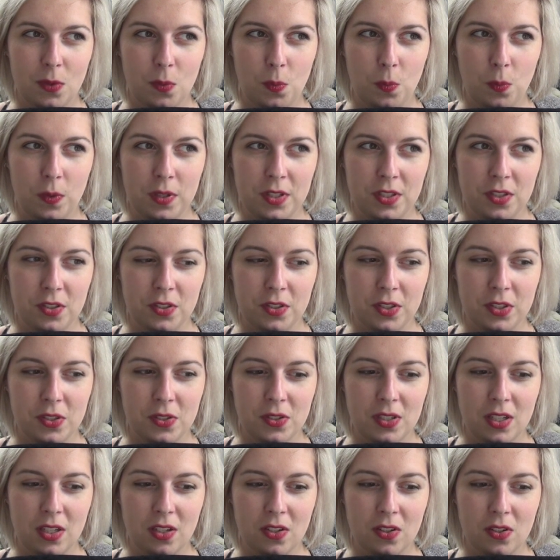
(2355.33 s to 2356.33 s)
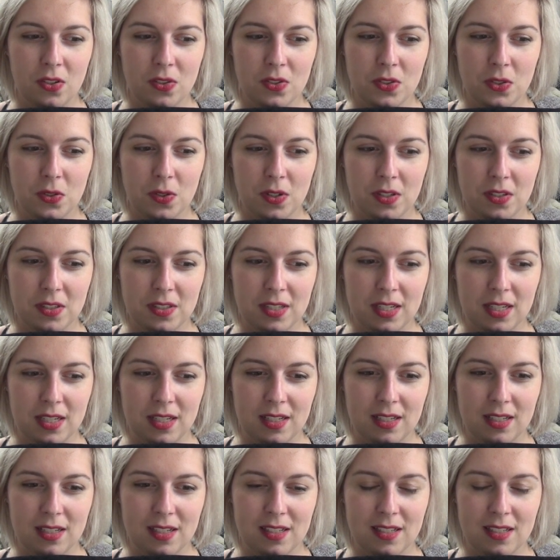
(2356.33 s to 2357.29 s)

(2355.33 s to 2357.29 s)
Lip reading: when you're using contrasting